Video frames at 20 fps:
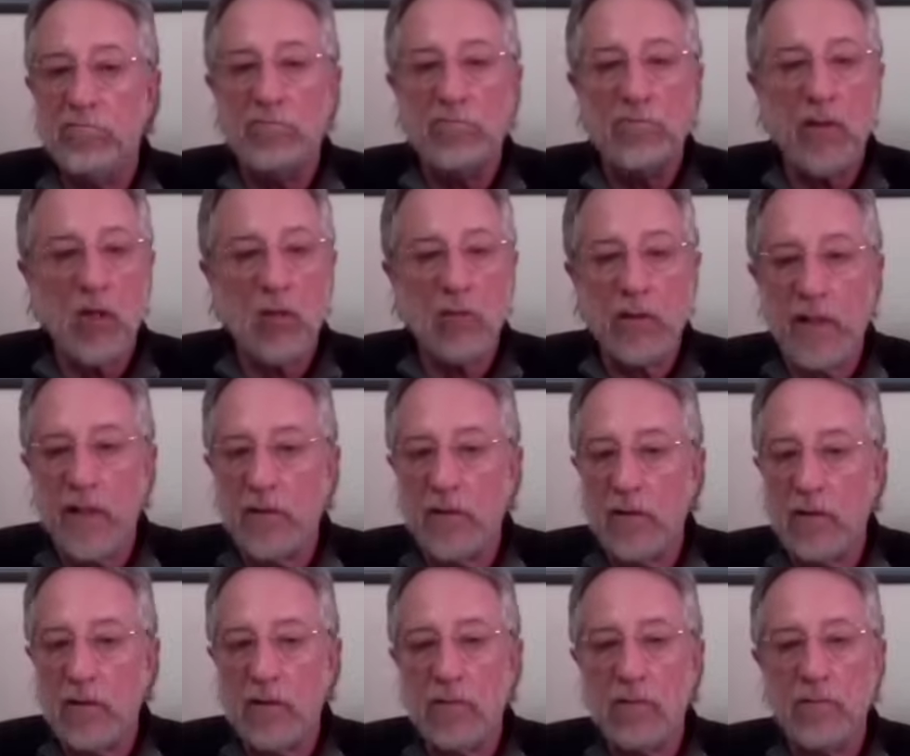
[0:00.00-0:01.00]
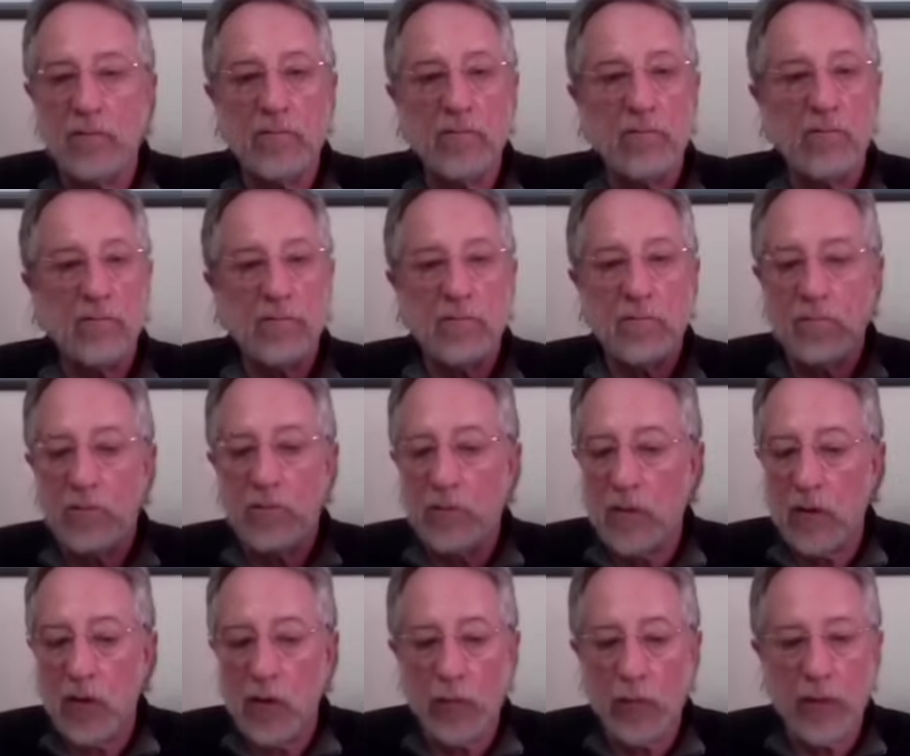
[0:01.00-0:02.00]
No devil,
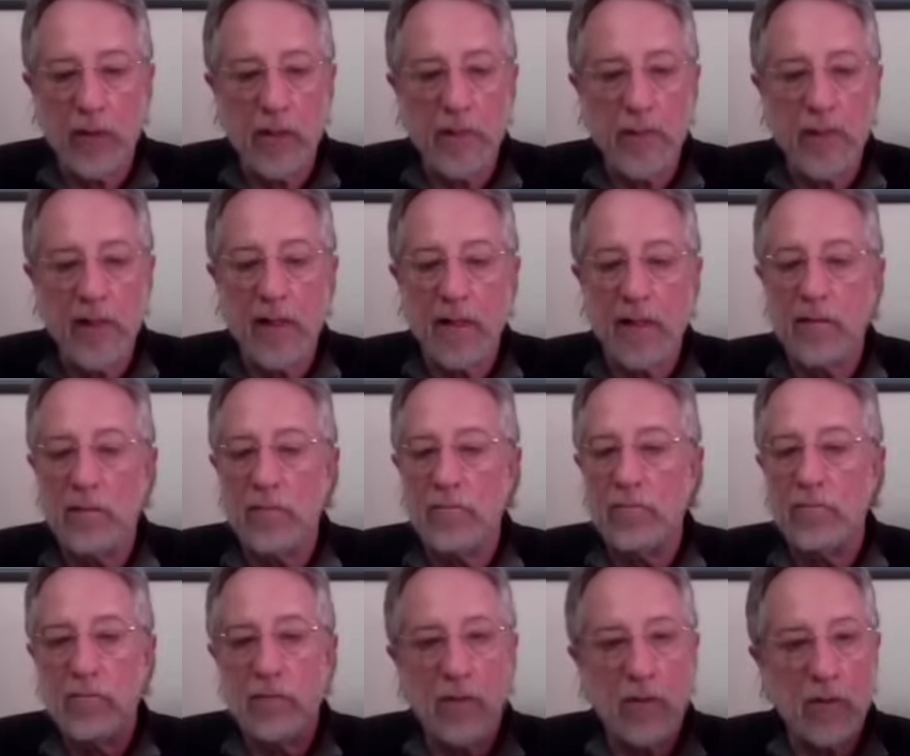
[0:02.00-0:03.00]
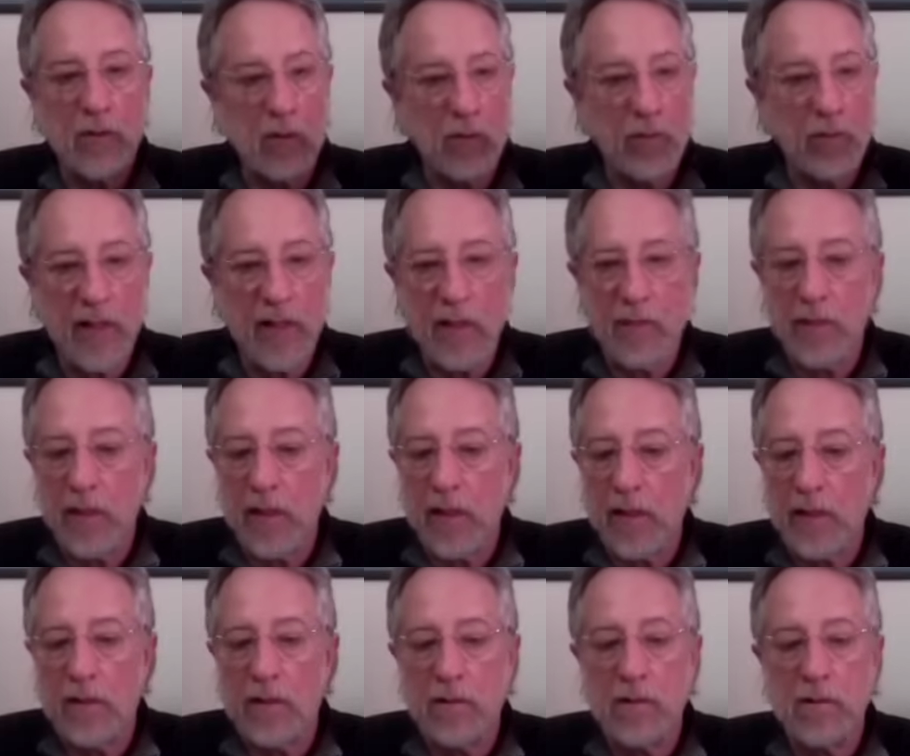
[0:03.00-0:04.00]
no boogeyman, no
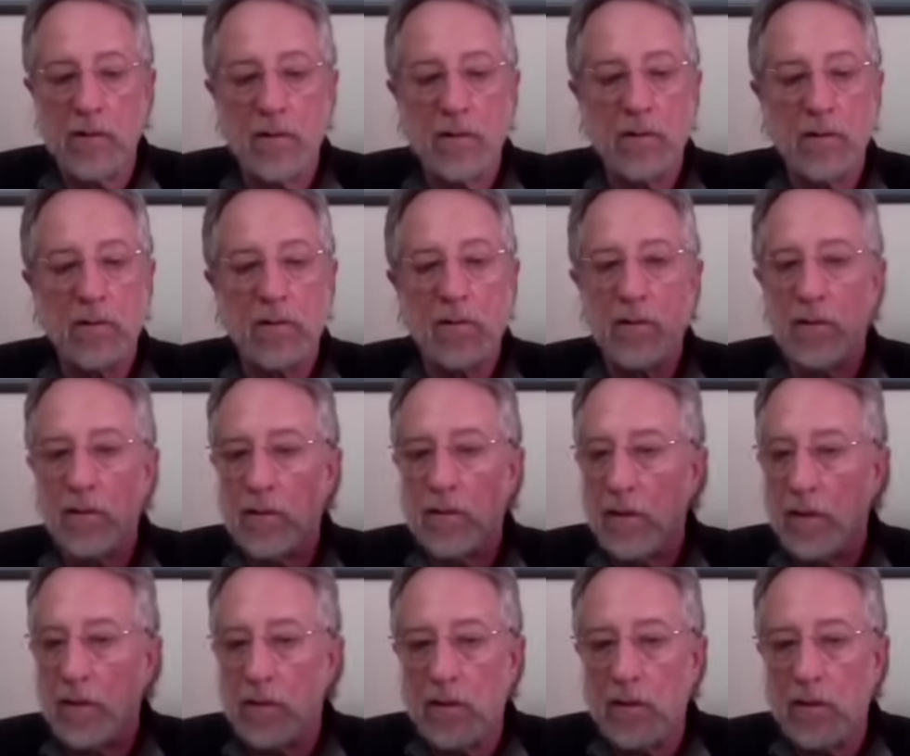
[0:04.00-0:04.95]
vampires, none,